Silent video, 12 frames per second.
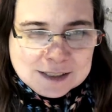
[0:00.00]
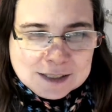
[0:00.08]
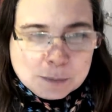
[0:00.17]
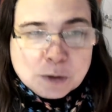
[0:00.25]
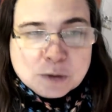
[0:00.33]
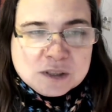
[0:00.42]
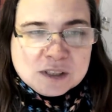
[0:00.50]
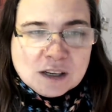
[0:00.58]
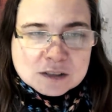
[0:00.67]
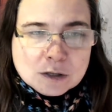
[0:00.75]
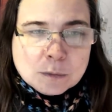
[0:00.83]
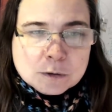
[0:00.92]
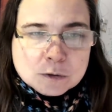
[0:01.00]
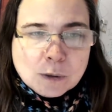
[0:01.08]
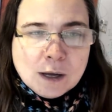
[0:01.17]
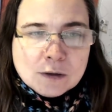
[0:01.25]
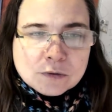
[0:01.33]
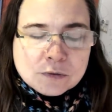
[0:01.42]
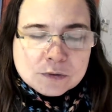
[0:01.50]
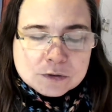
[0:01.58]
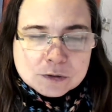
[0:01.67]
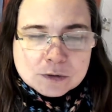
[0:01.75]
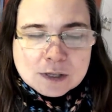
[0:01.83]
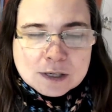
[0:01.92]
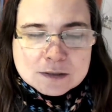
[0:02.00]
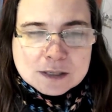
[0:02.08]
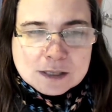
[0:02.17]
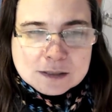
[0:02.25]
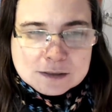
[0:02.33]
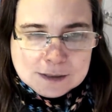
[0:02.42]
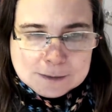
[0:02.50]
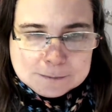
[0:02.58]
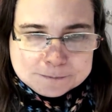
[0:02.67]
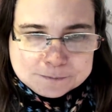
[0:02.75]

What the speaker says: Posted October 12th, 2018.